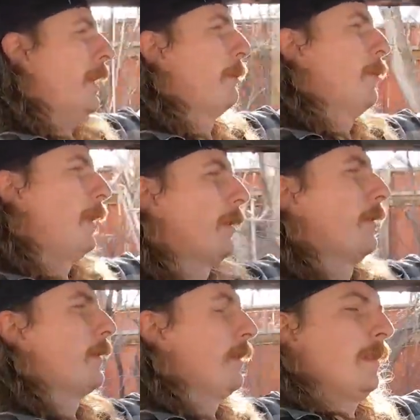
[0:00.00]
Did you bring the
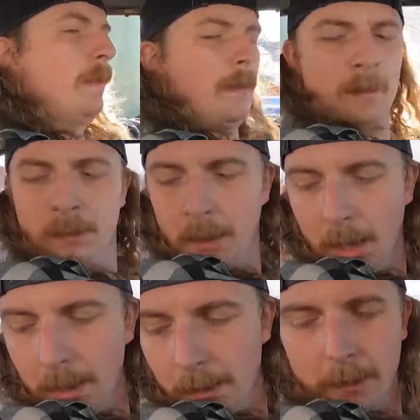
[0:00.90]
fire extinguisher?
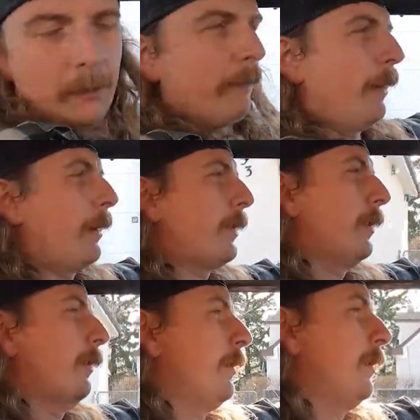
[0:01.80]
Yeah, I got oh, fire
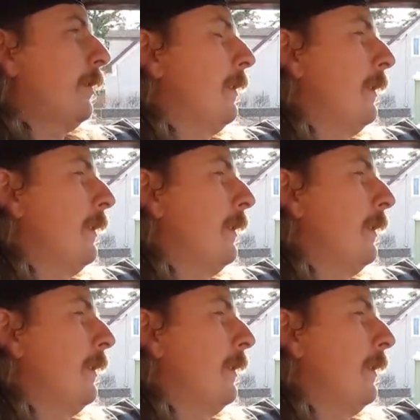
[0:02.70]
extinguisher.